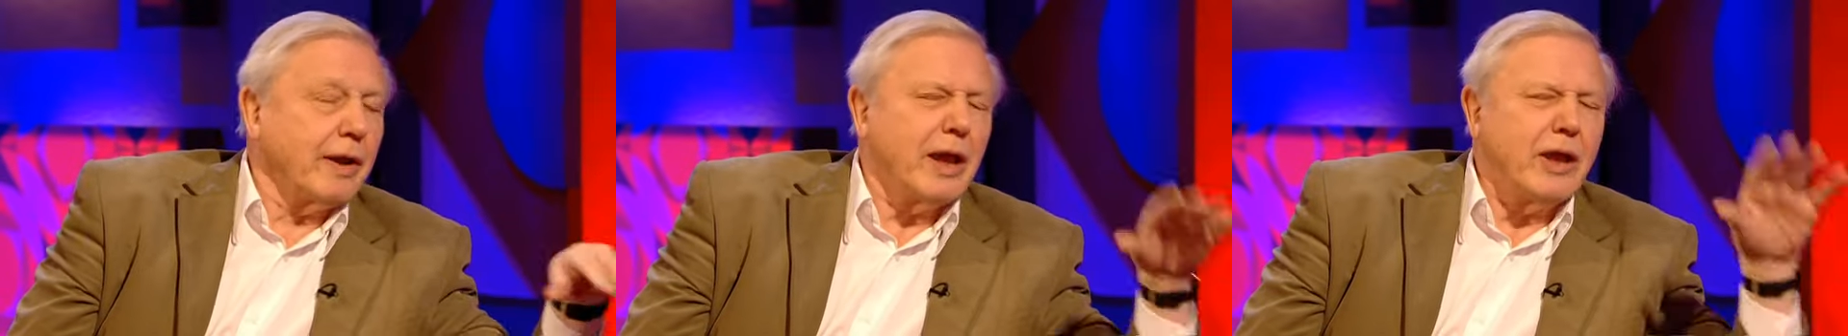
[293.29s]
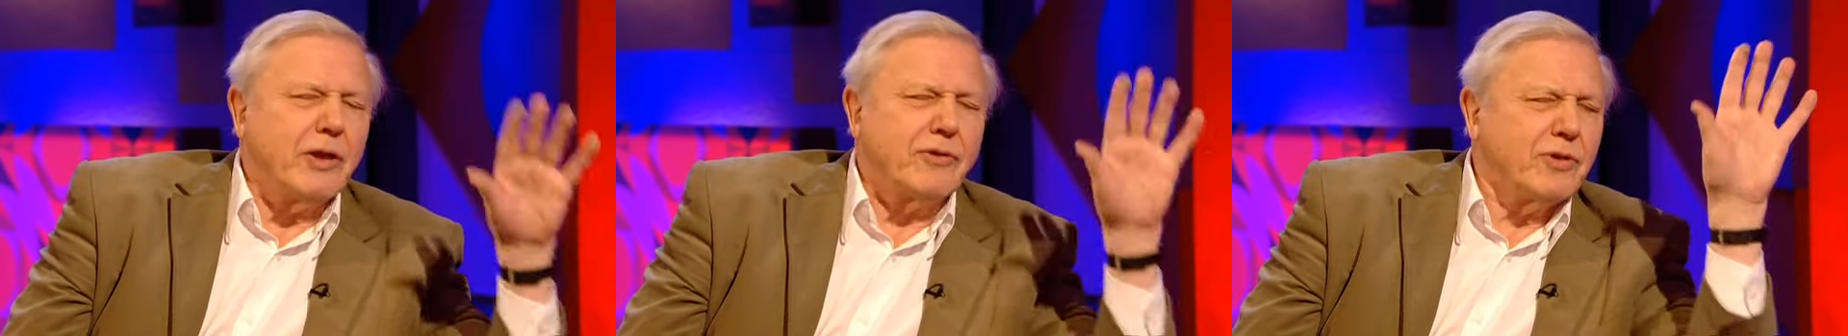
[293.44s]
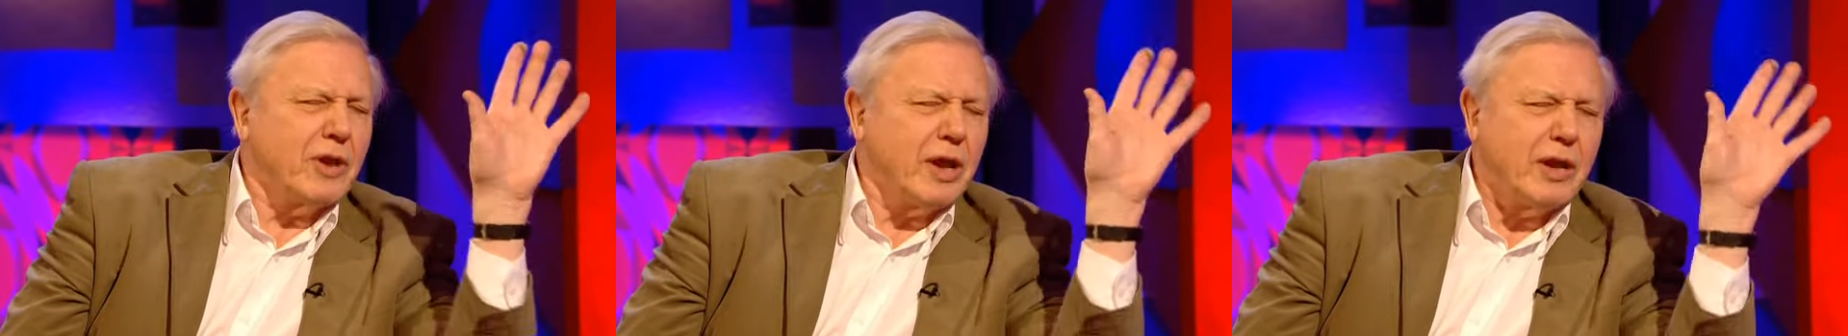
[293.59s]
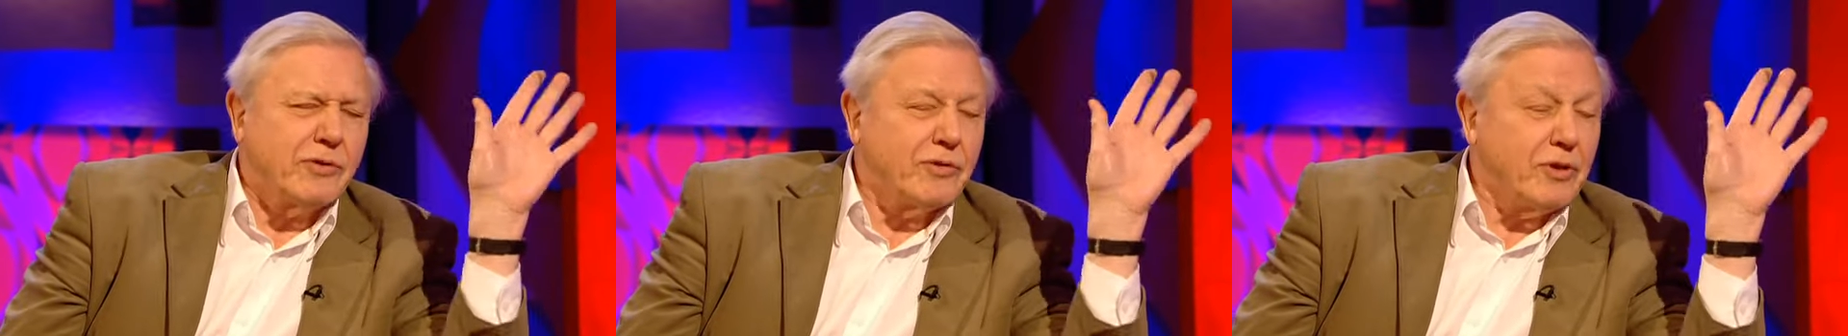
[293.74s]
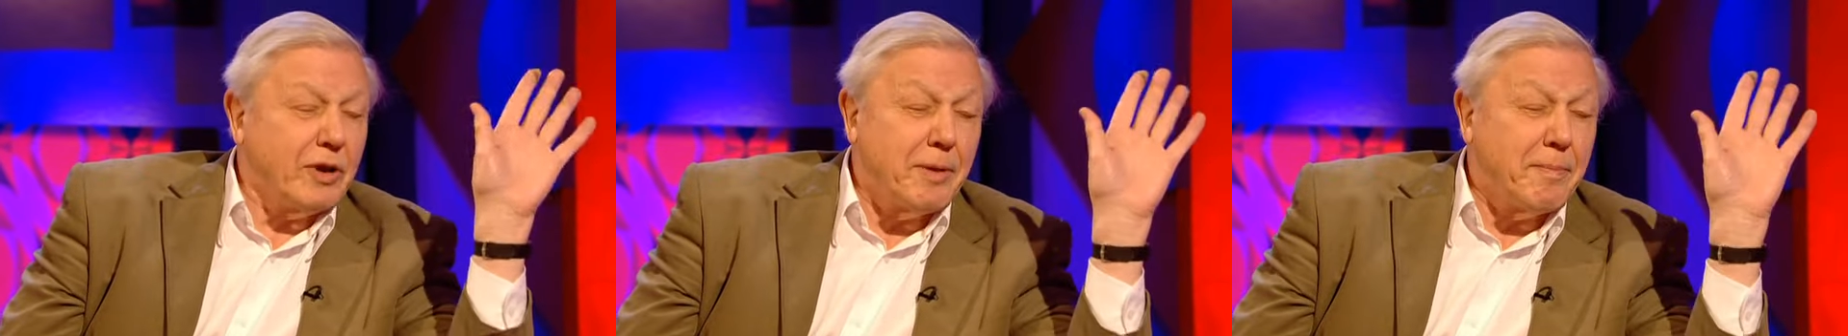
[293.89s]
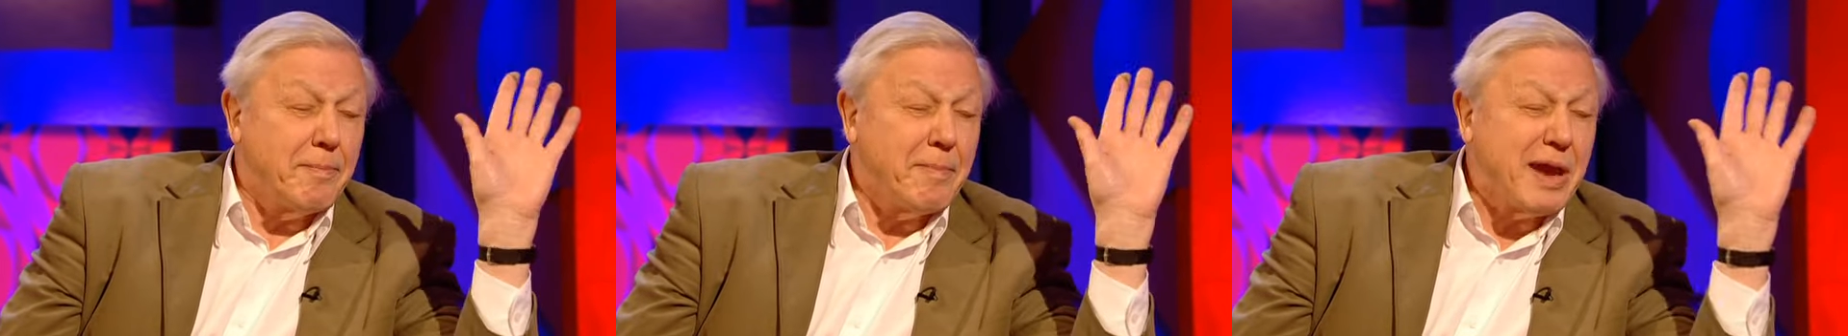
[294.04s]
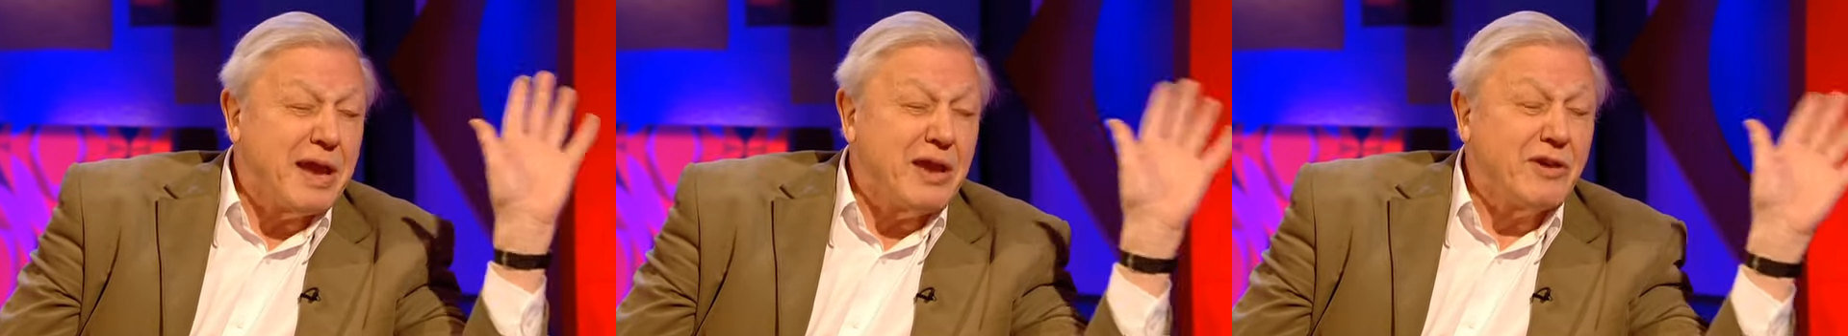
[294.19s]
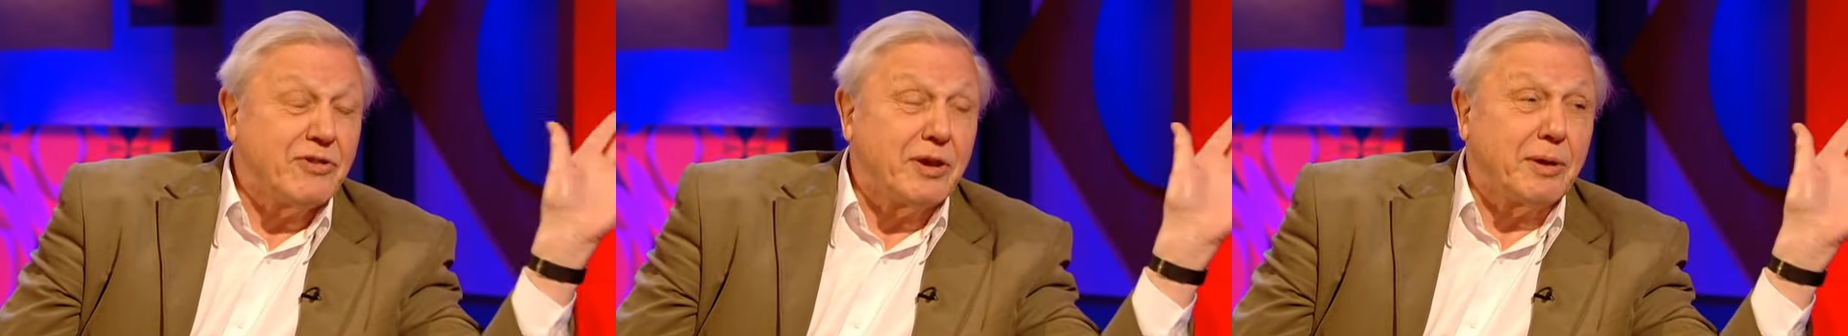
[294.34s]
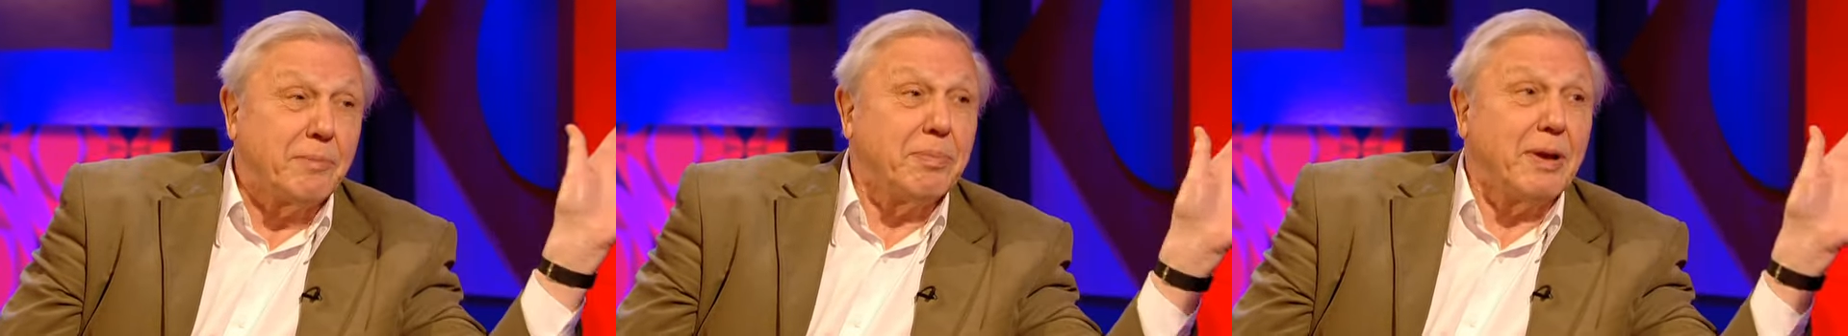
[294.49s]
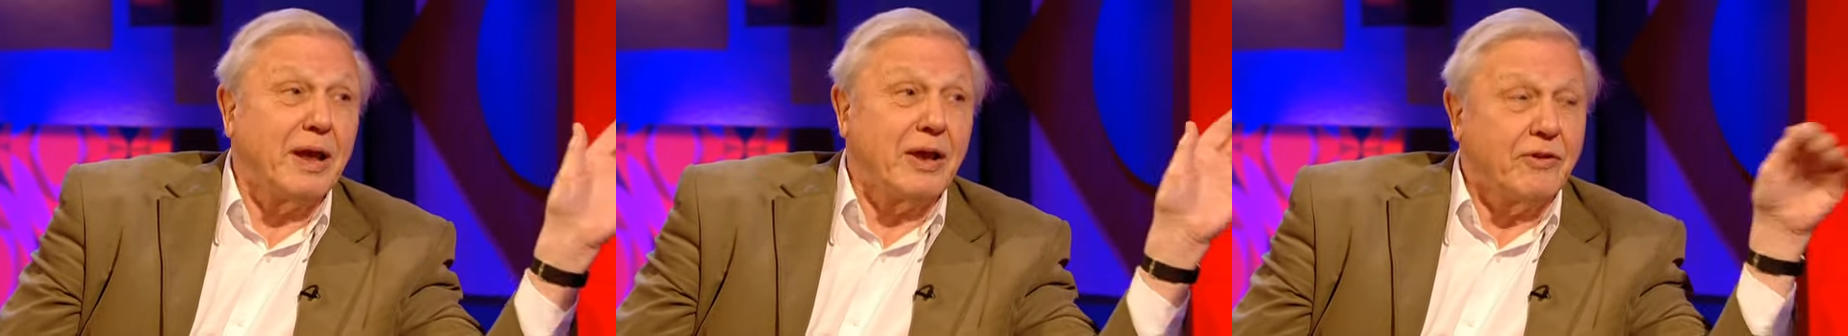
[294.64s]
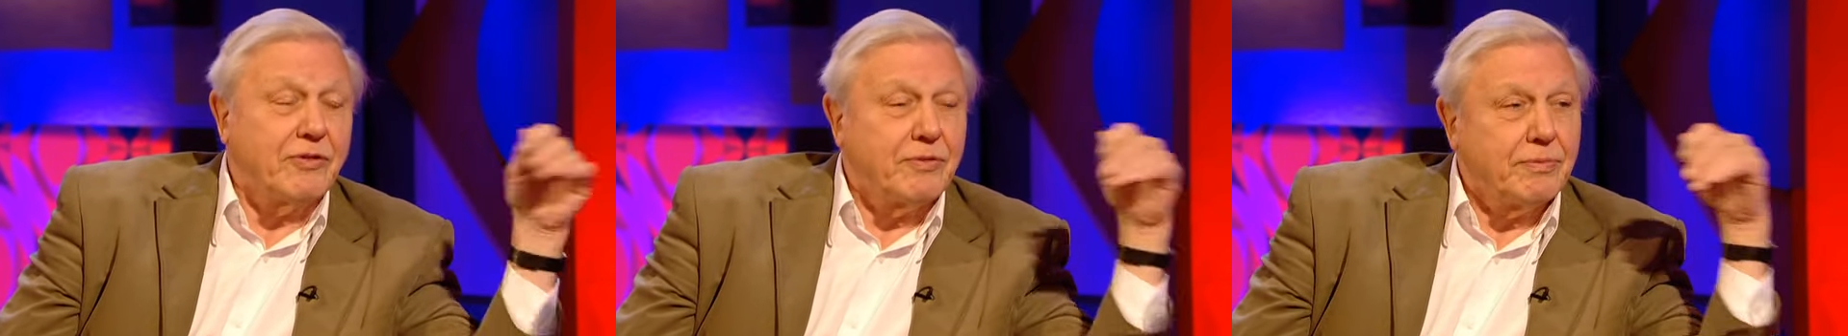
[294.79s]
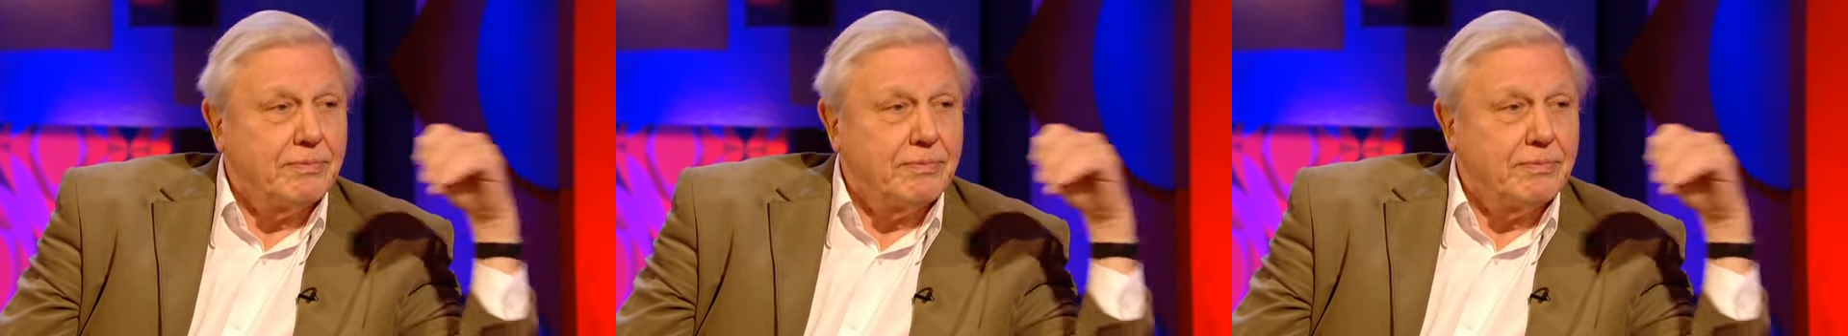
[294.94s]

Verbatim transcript: It's, it's an amazing place.